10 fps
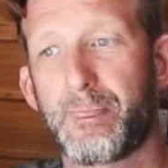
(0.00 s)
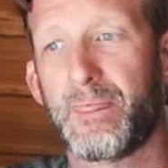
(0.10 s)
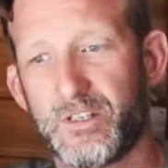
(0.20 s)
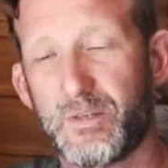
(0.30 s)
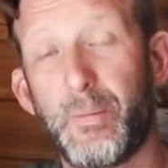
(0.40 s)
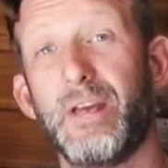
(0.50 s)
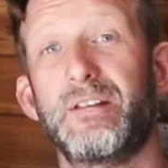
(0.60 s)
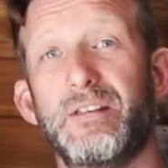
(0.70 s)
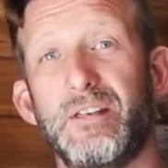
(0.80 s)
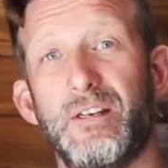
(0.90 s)
This
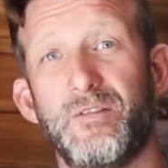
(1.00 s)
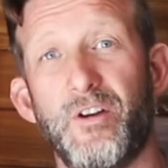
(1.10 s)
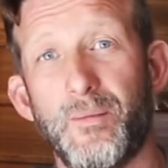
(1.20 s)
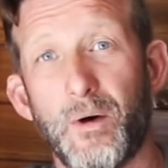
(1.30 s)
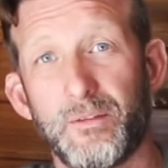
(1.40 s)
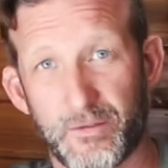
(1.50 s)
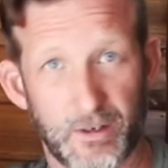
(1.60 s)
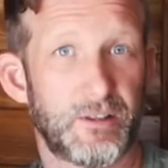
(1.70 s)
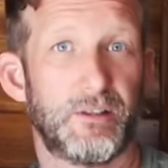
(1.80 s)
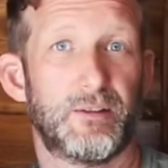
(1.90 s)
space is very
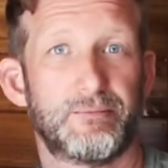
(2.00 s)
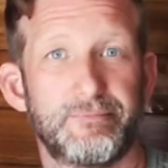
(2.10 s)
multifunctional.